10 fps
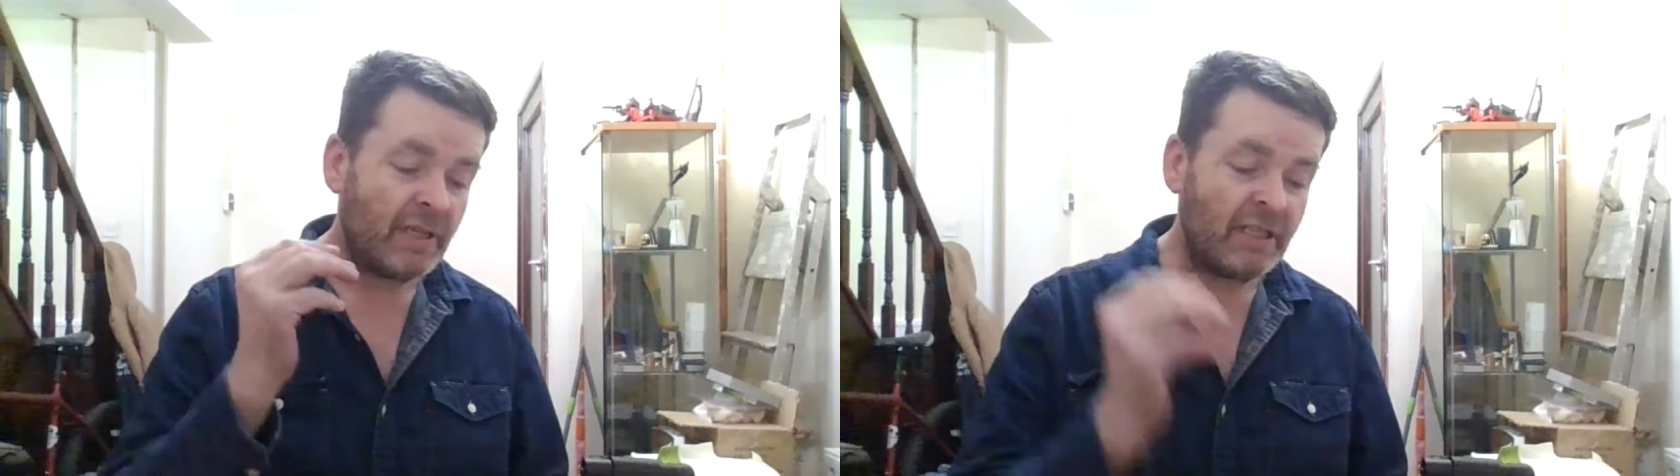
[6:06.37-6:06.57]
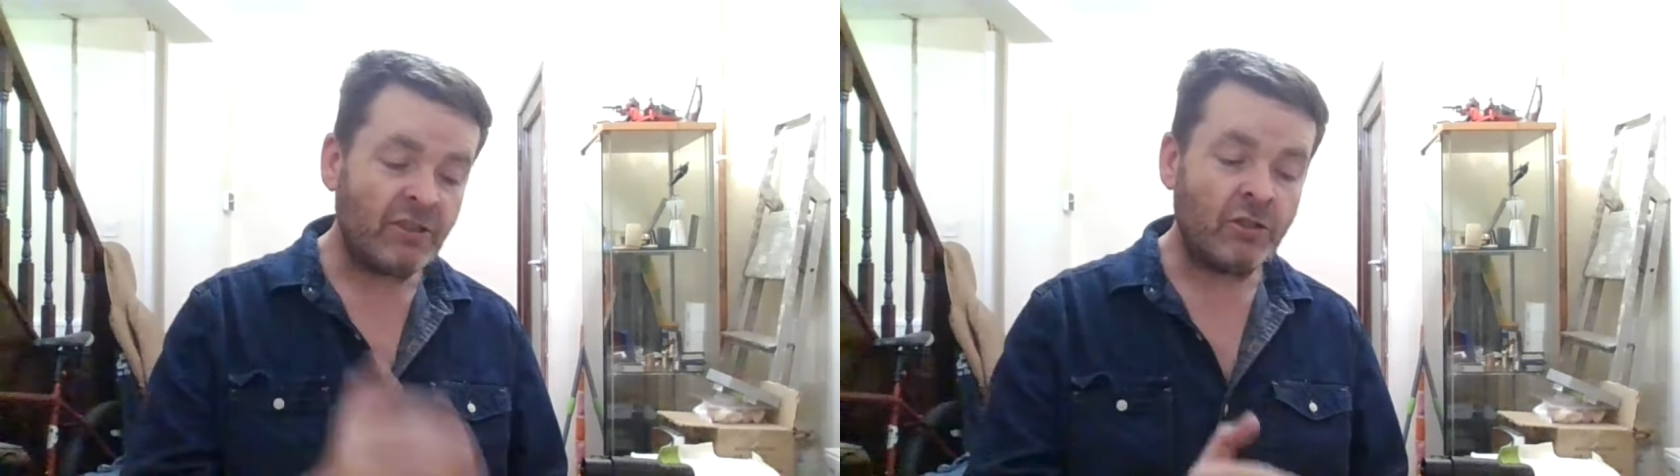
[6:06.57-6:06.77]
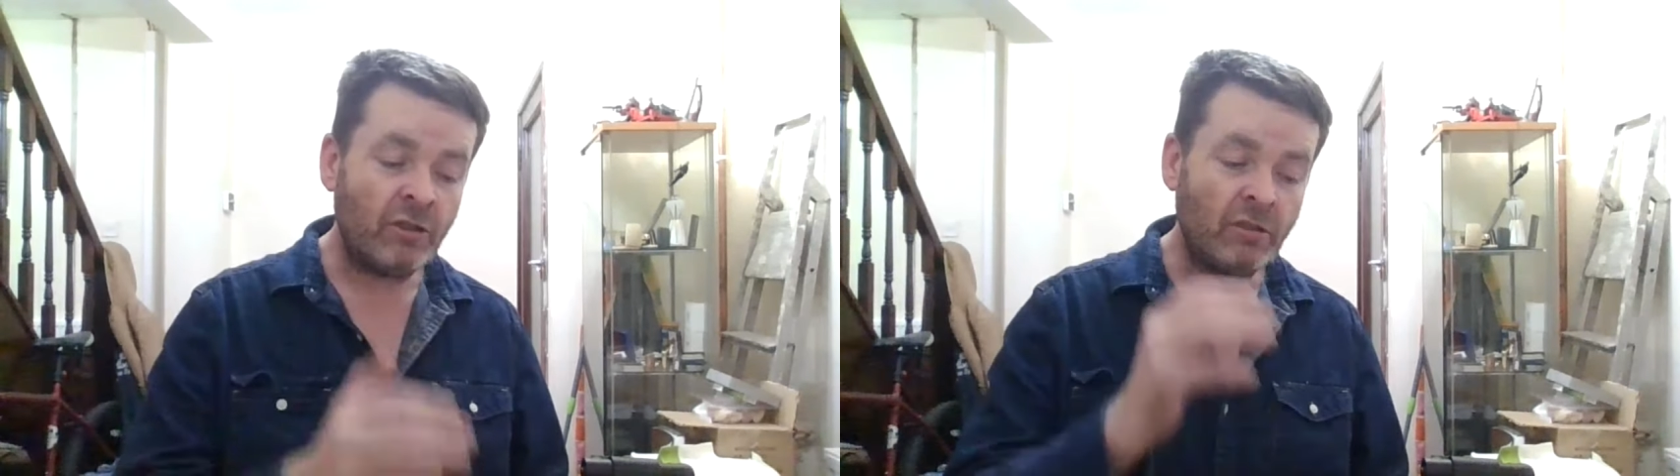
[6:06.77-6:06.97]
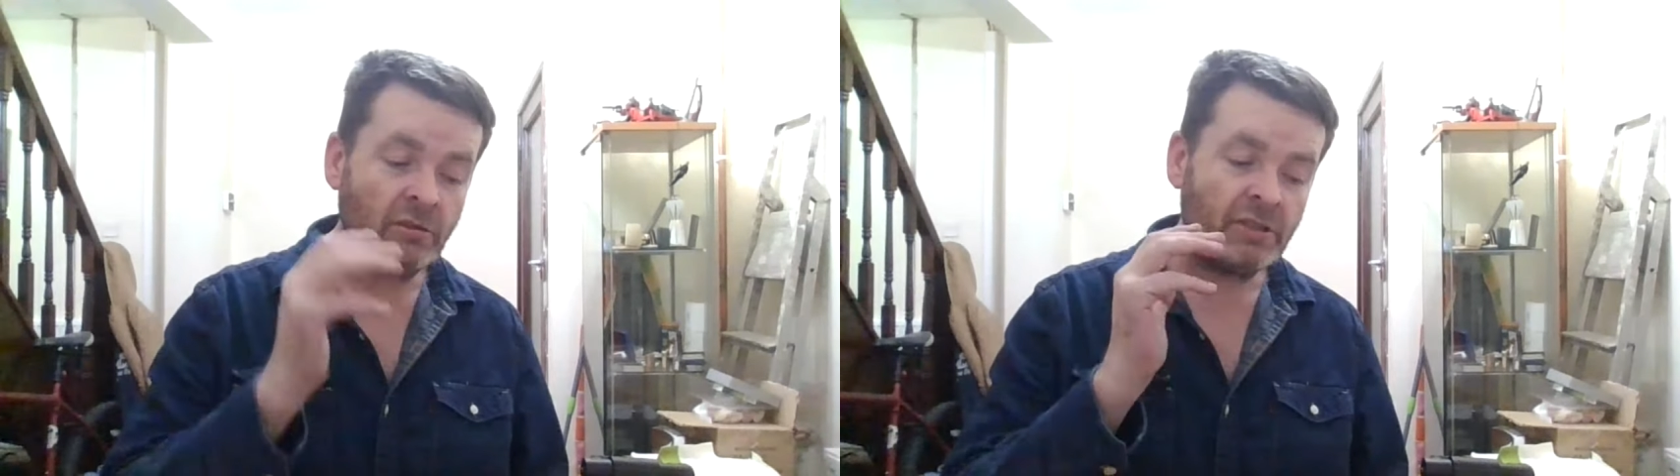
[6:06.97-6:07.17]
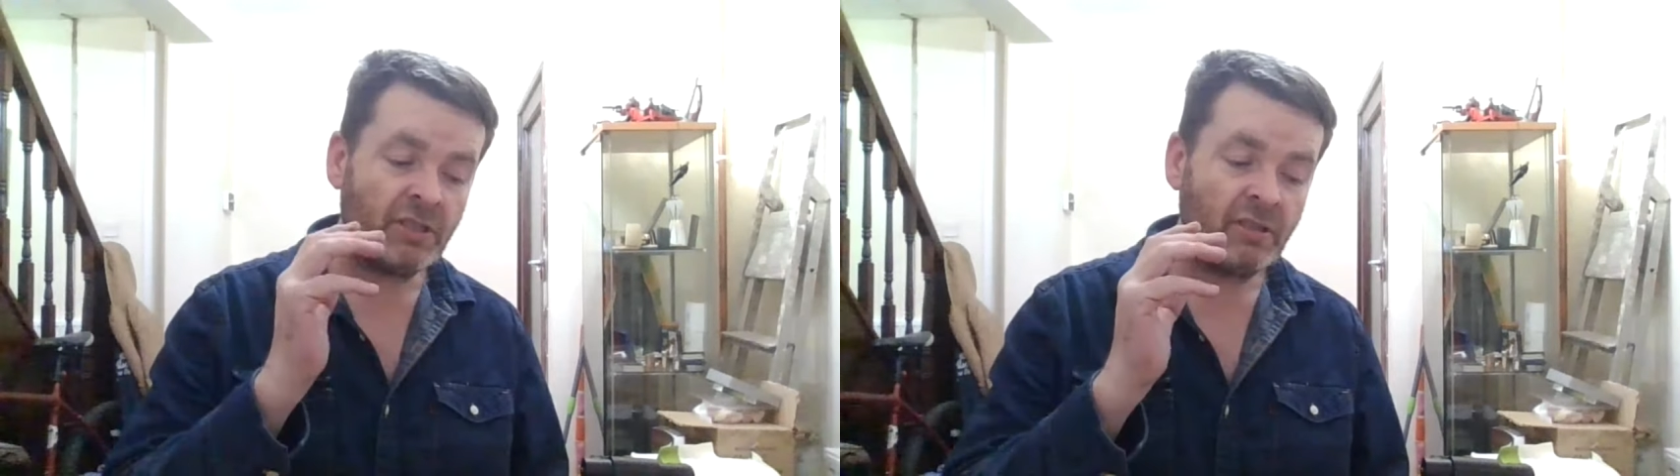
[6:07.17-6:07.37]

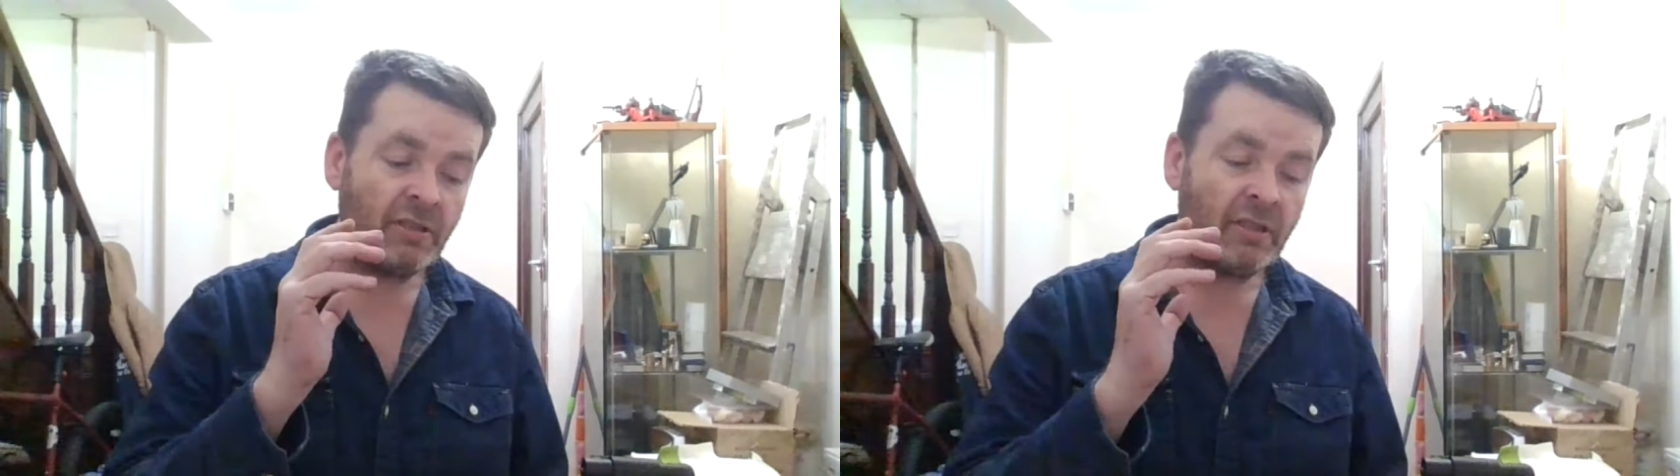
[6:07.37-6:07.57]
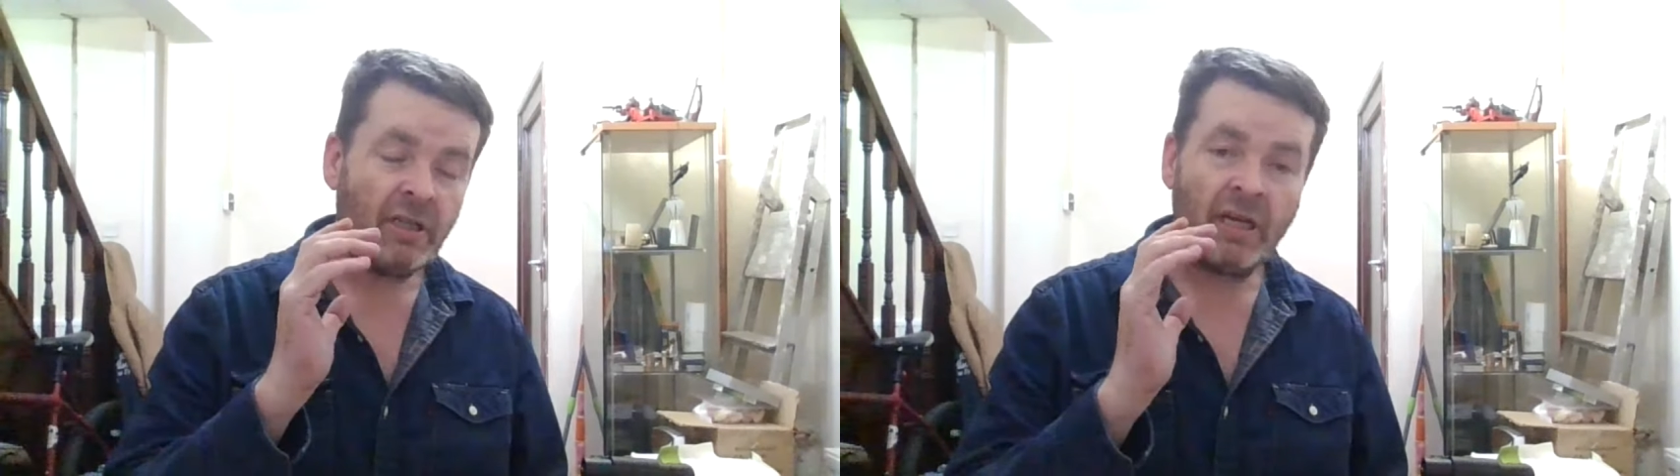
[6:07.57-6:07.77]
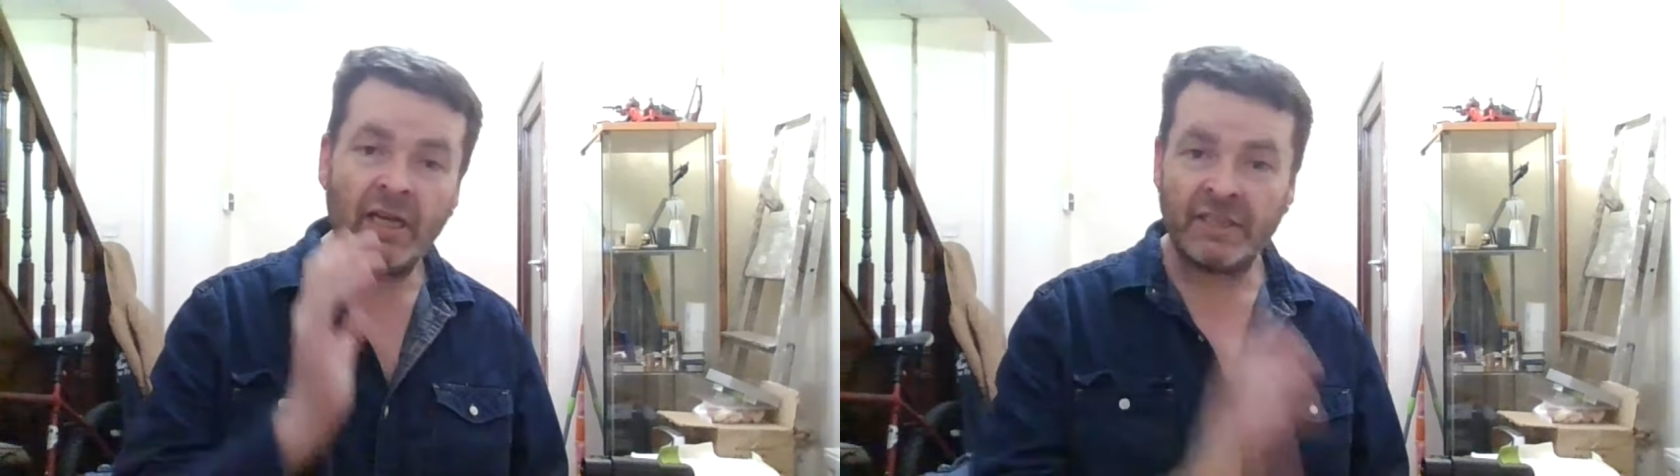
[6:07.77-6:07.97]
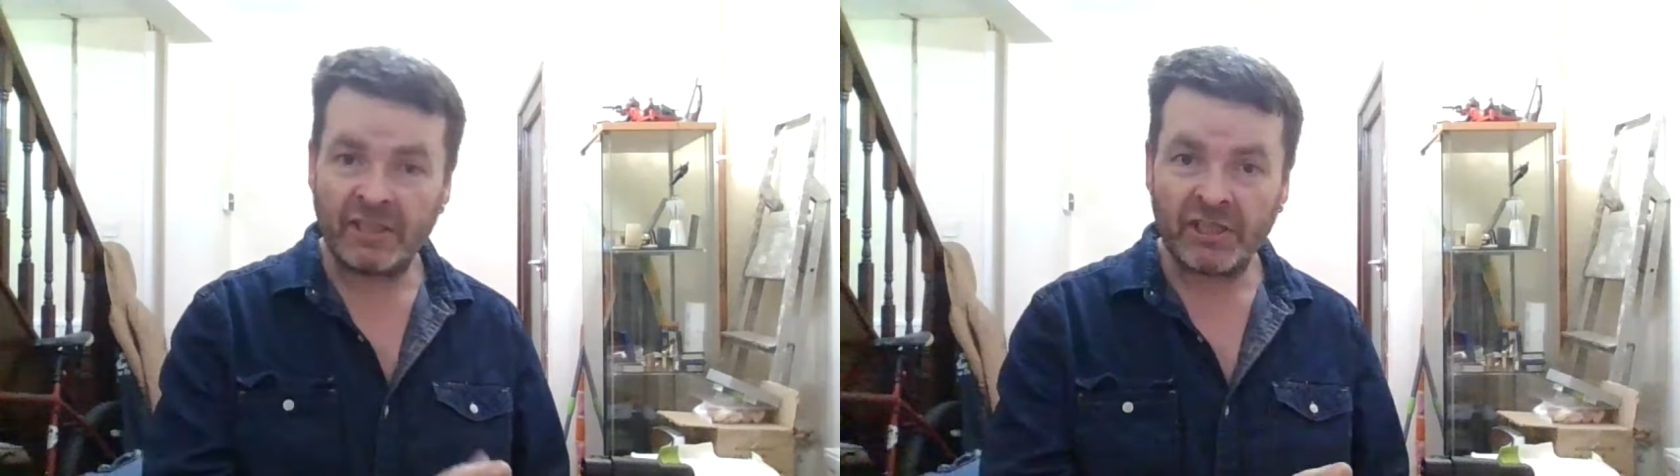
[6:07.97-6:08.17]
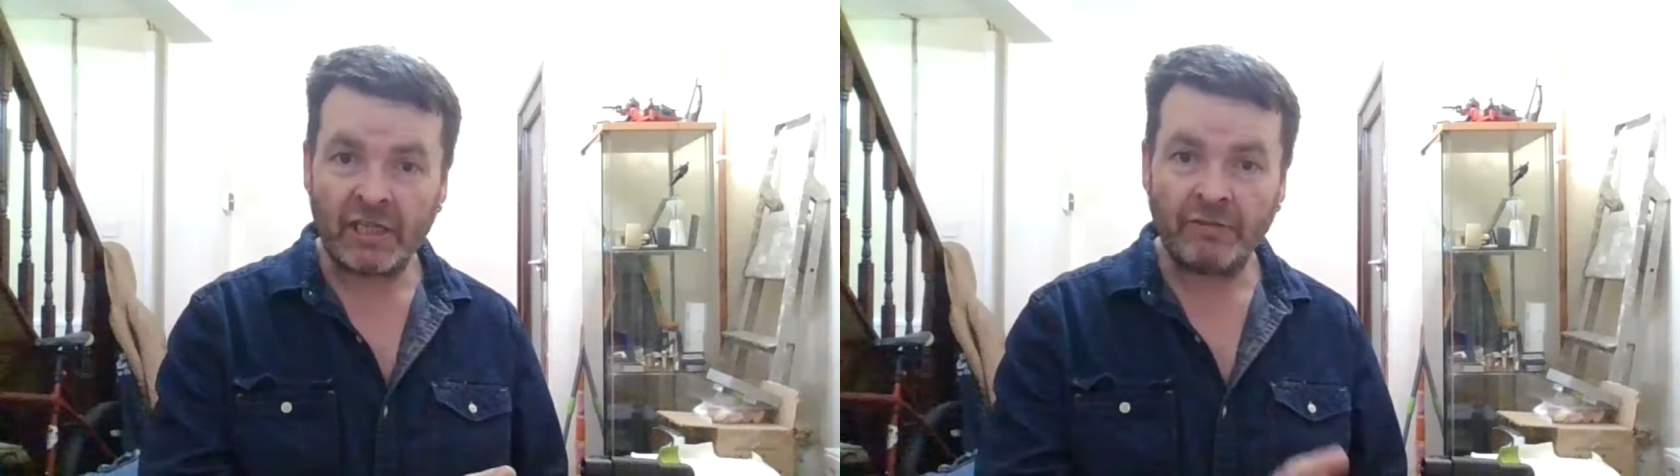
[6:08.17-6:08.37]
internals as
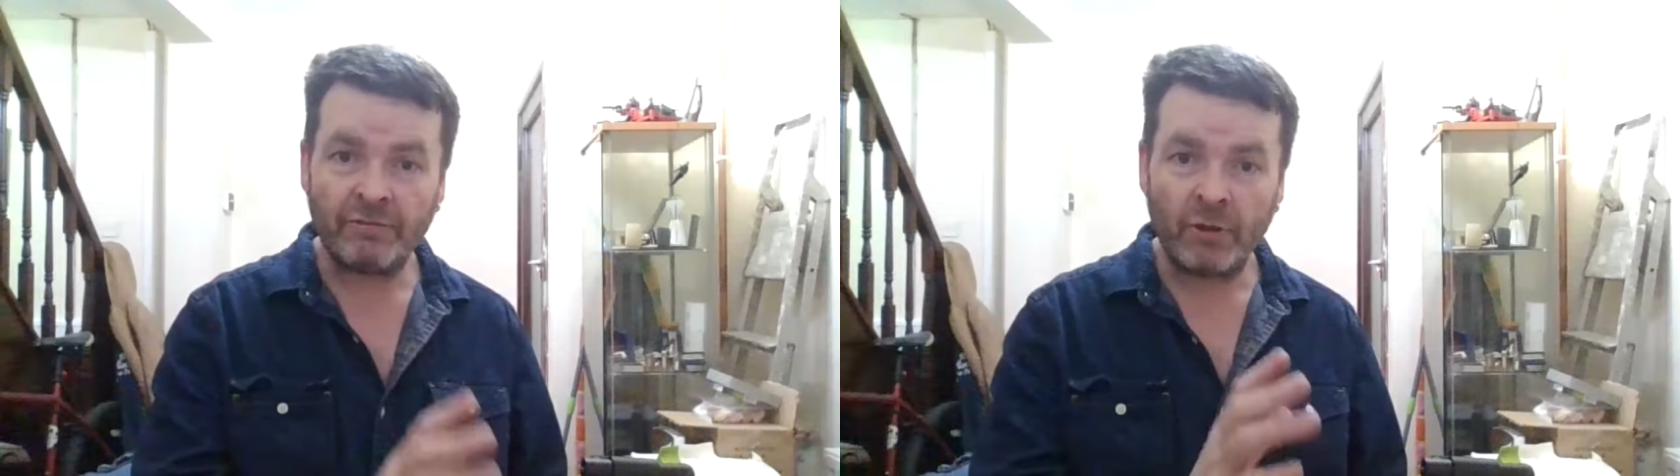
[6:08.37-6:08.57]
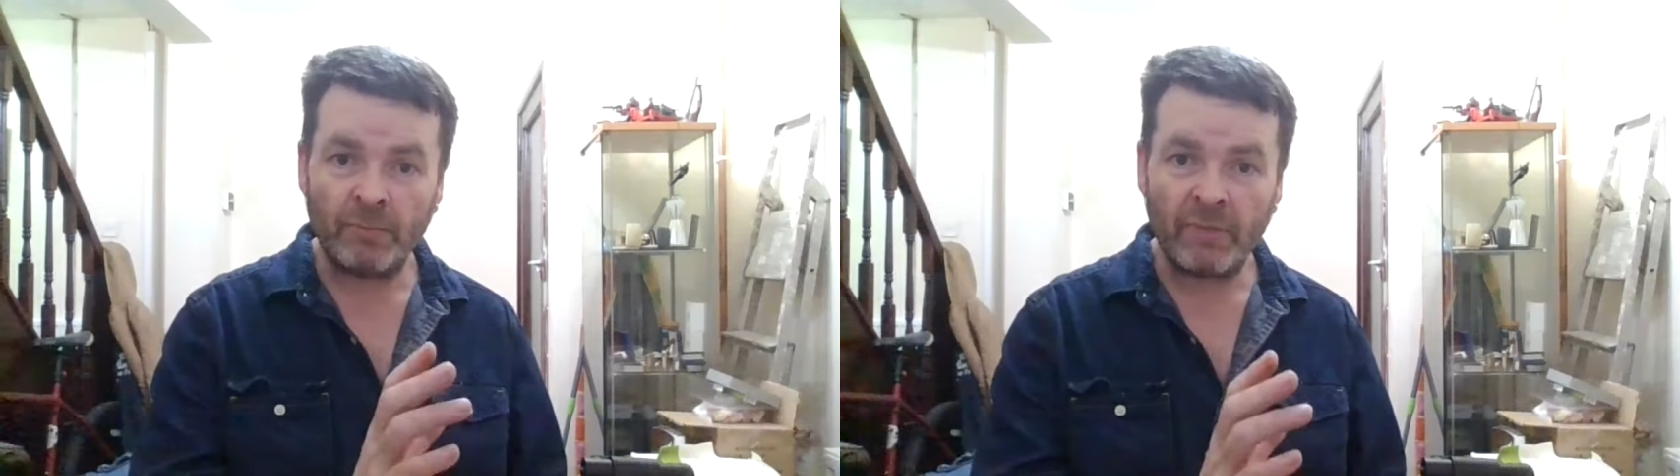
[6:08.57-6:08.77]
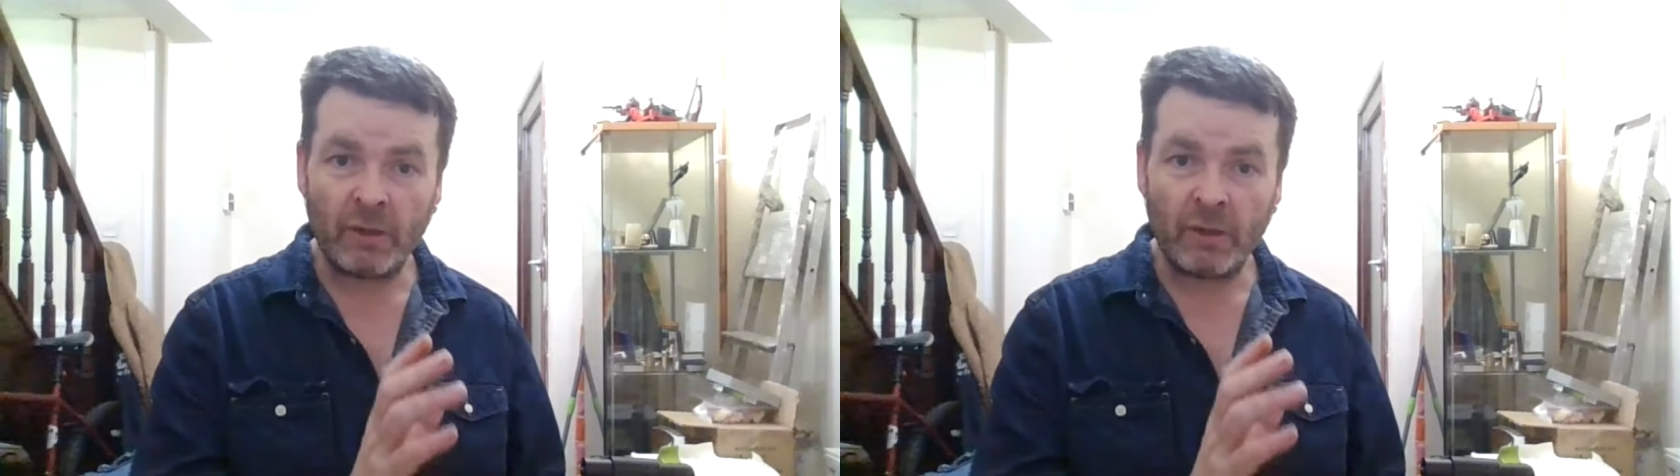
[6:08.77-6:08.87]
a sight from